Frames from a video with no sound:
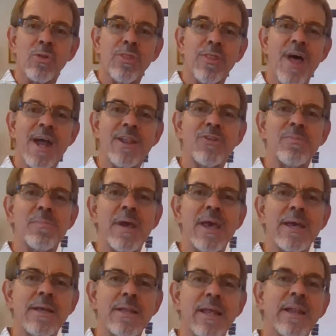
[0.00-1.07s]
That is
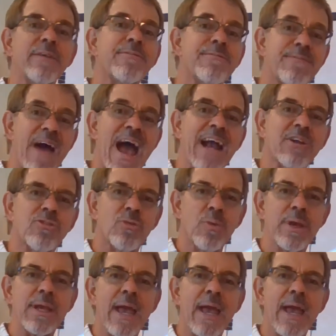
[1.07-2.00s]
made in a factory,